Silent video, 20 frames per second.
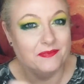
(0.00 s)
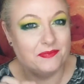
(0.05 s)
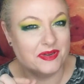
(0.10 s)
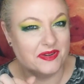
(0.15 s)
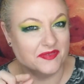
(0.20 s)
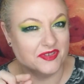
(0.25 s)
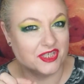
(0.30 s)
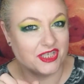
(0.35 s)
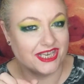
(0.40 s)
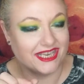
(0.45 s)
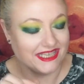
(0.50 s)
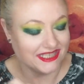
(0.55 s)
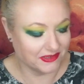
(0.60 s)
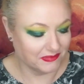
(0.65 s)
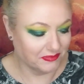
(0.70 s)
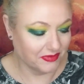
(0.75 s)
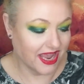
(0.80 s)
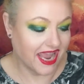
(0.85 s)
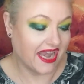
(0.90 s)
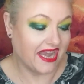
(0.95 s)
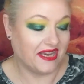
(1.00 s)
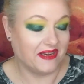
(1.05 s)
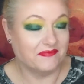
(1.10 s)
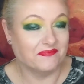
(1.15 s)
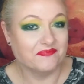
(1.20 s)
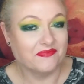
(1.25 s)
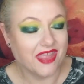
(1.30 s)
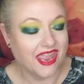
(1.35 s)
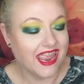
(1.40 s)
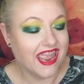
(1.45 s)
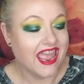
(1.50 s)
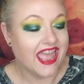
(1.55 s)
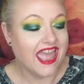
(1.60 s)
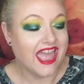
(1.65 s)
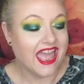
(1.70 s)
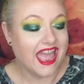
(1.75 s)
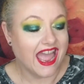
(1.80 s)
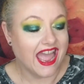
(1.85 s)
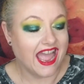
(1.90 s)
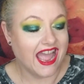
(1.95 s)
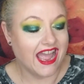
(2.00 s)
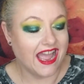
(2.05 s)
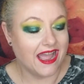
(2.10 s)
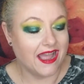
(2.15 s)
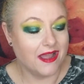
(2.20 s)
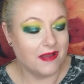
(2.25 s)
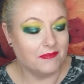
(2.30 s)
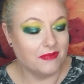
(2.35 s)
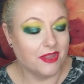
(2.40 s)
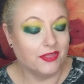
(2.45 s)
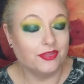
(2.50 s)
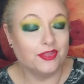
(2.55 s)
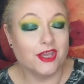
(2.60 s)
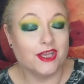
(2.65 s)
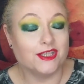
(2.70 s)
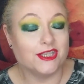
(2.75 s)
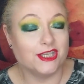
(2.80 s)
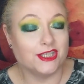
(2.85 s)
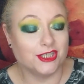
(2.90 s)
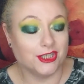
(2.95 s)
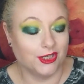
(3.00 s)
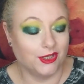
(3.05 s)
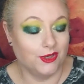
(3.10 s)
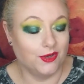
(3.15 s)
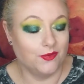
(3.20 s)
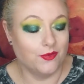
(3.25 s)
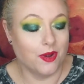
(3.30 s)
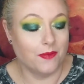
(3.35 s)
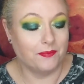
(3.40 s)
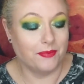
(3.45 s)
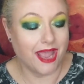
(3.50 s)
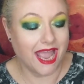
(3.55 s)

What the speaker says: Bit of a cheat, but hey. £32,